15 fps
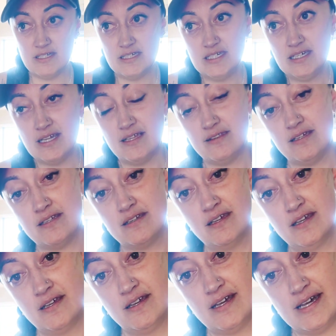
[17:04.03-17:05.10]
any, and
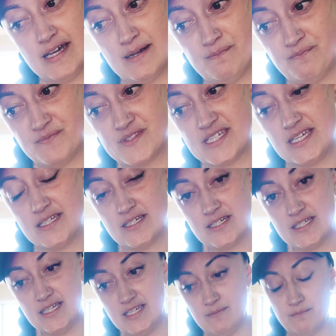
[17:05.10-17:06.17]
then take it
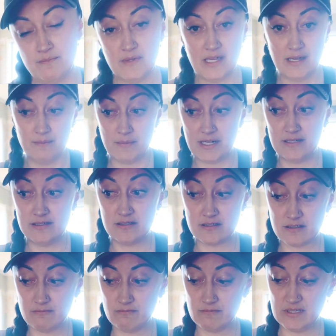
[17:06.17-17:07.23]
again. But
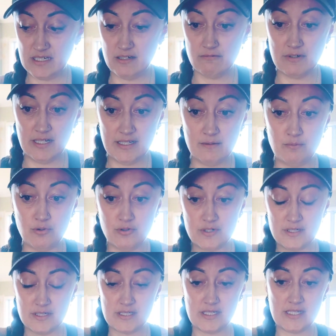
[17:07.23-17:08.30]
it's really
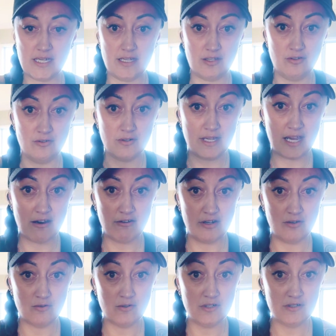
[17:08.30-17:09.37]
important to take your
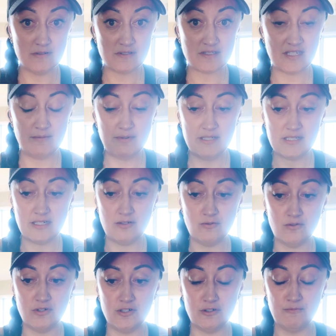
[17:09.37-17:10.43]
carrier oil, CBD
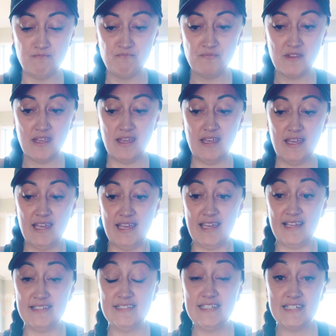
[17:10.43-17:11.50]
oil.
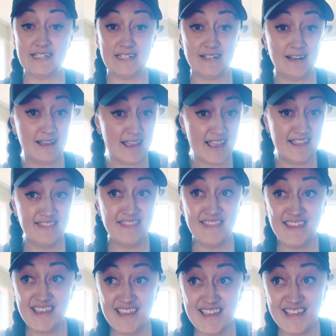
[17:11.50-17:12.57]
And yeah,
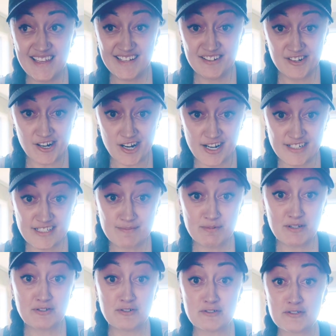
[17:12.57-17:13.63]
and then guys,
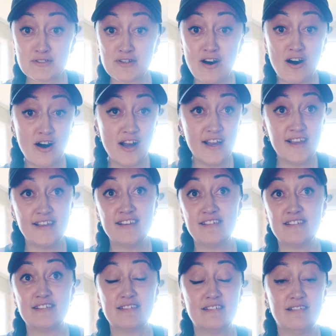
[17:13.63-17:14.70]
because I
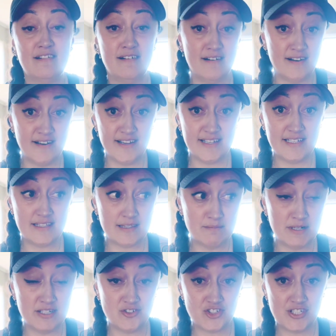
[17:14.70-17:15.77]
get the
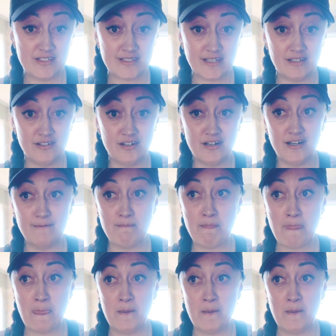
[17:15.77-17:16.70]
munchies at night,